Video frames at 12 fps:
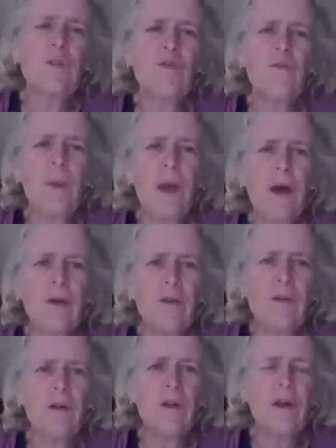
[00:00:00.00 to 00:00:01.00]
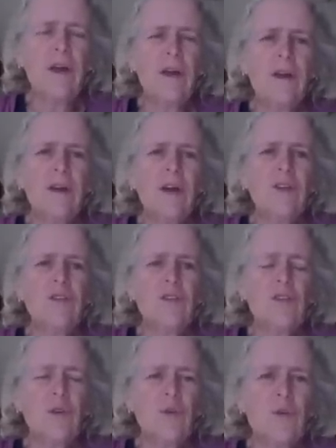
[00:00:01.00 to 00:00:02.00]
sort of pattern. And
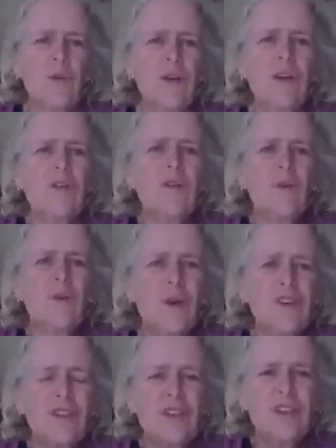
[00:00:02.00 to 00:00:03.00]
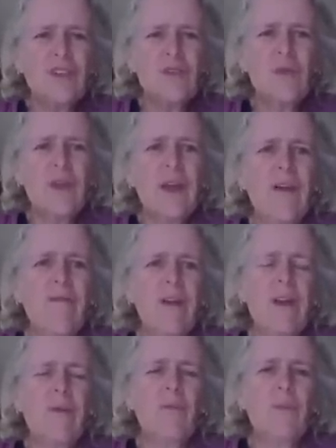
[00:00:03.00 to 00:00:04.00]
so you know, the question is, do they have
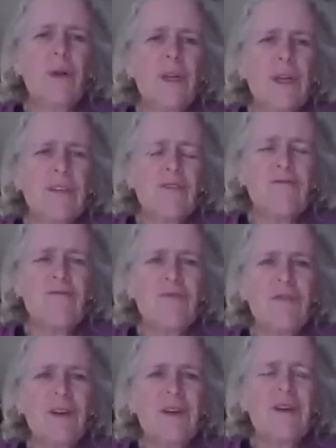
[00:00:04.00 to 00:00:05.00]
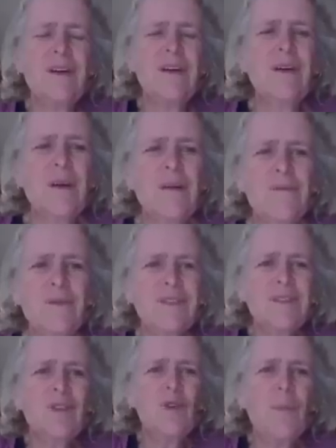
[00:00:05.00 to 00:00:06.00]
any predictive
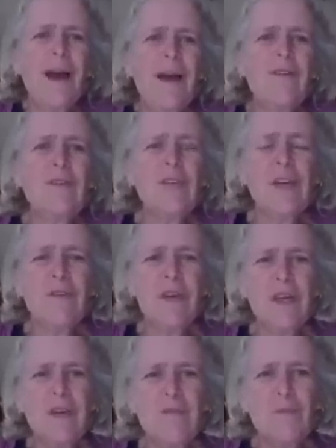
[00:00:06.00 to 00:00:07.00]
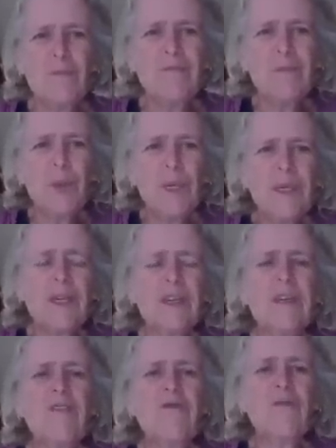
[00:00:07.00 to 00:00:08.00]
do patterns have any
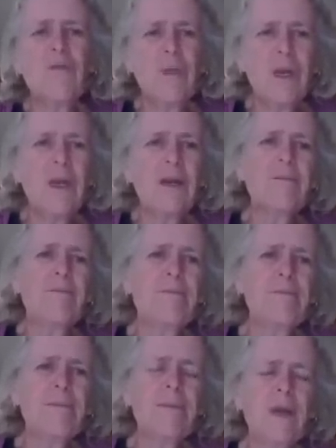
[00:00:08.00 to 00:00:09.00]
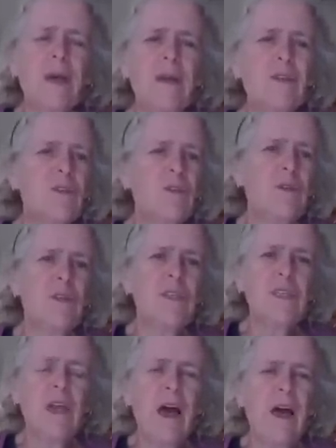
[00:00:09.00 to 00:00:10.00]
predictive meaning? And as hmm. Lucy
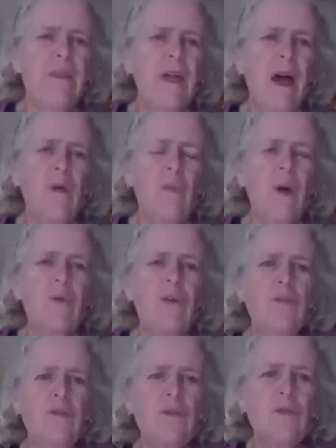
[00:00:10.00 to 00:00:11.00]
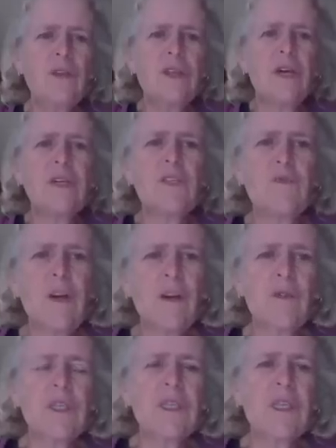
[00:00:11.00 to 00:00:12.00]
said, that when you do the tests
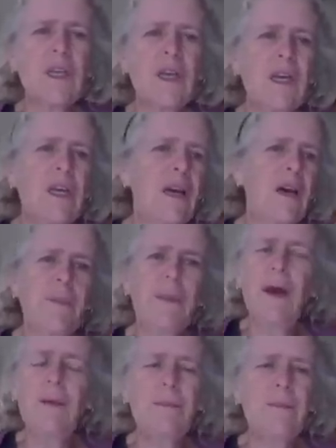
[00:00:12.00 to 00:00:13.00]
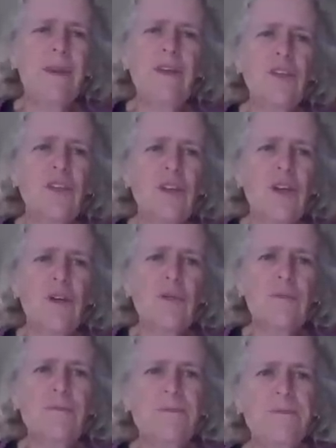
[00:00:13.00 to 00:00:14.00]
rigorously, they just
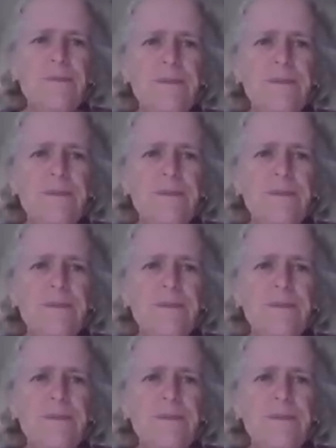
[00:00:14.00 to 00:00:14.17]
don't.